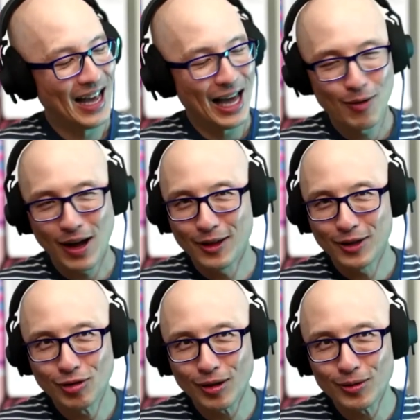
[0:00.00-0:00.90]
I'd rather
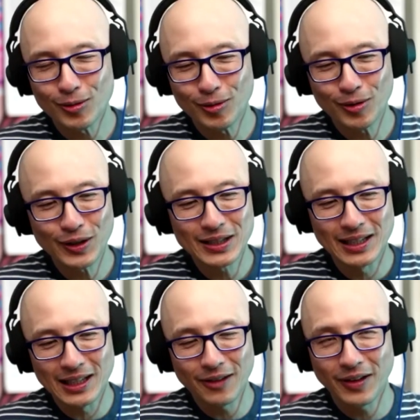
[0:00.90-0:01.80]
struggle through this
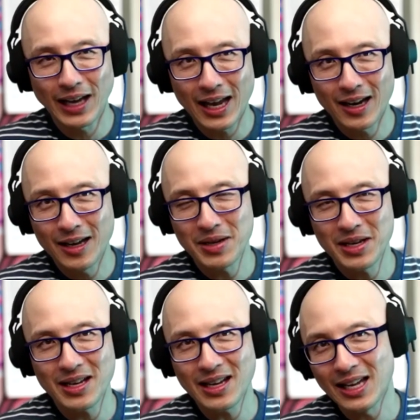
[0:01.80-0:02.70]
and live in
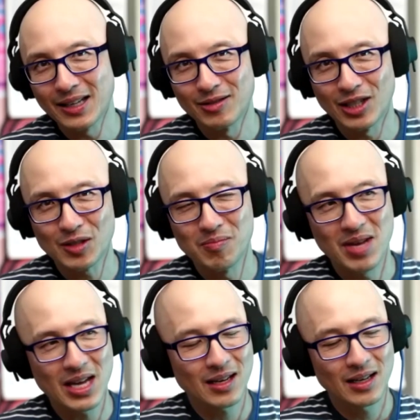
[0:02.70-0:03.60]
anonymity and just
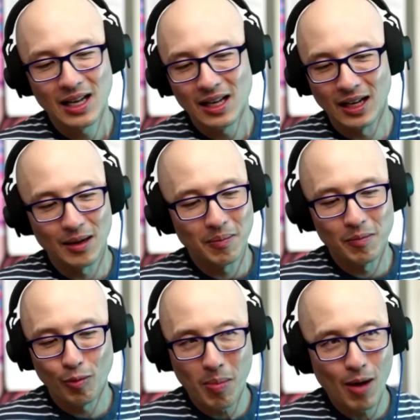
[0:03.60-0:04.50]
make
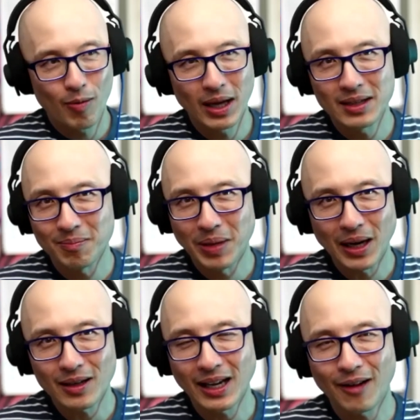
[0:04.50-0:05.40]
my rent
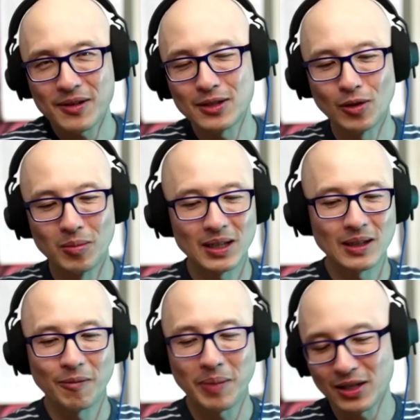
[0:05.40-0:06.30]
barely every single
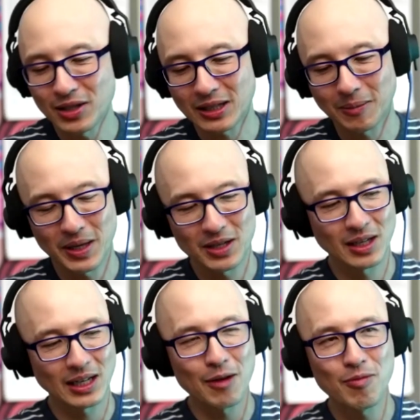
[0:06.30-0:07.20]
month, live paycheck to
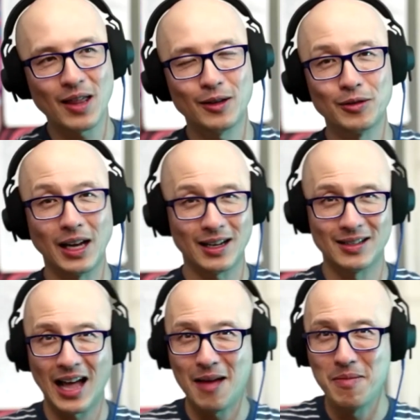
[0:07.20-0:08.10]
paycheck. I'd rather do that
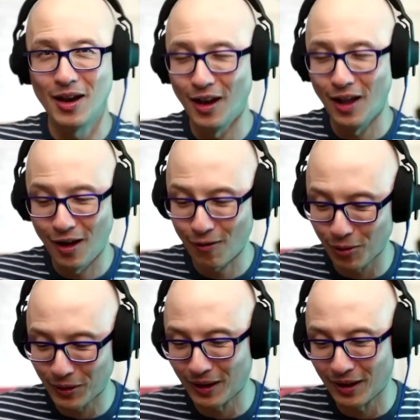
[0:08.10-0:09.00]
because I'm in
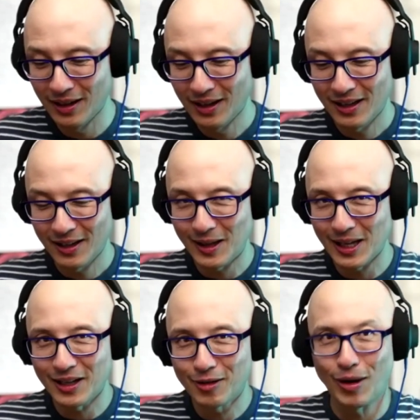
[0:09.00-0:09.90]
love with the
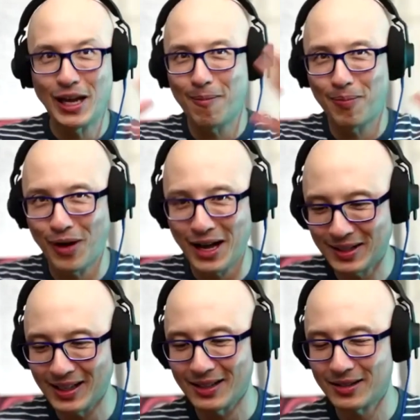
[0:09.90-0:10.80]
creative
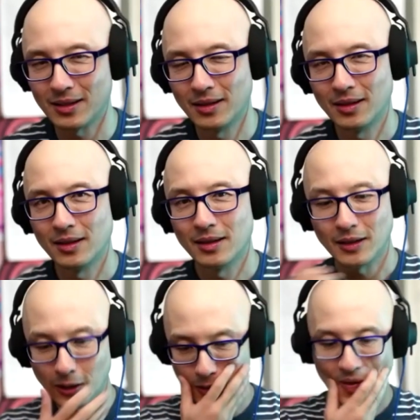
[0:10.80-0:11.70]
process.
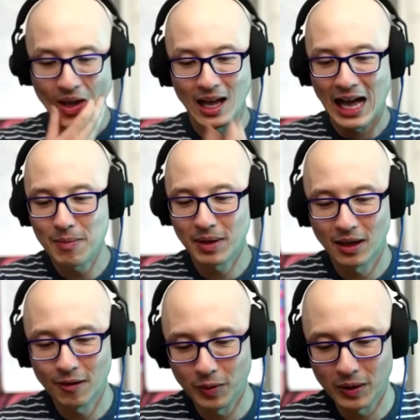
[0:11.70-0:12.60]
You know, I'm
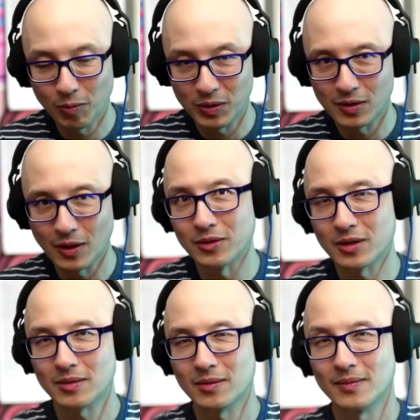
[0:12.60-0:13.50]
in love with
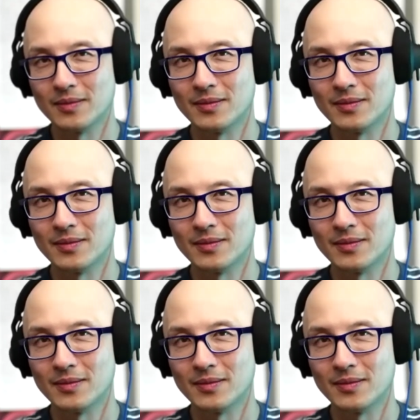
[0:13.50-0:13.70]
results.